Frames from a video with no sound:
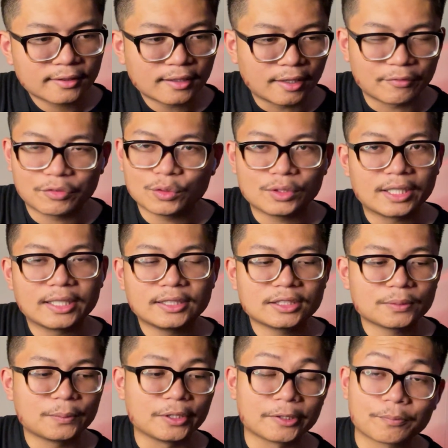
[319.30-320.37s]
a few days,
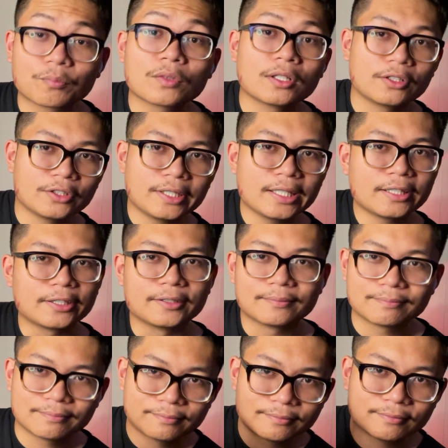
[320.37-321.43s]
but you get there.
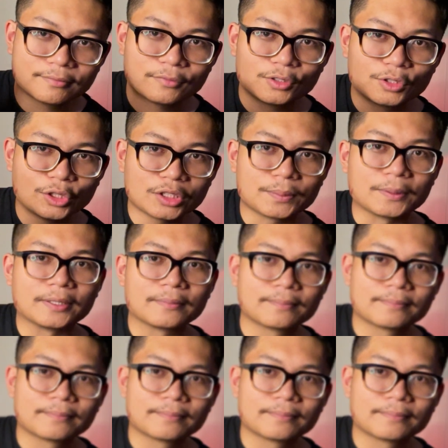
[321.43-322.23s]
Trust me.